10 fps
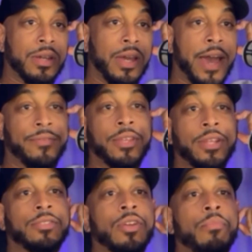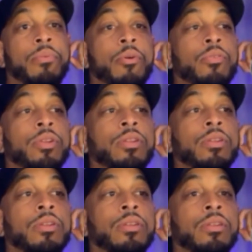after they start
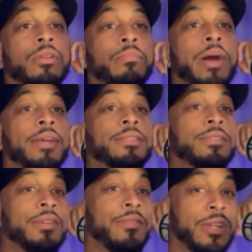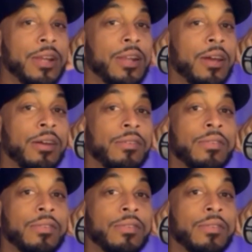promoting positivity and love.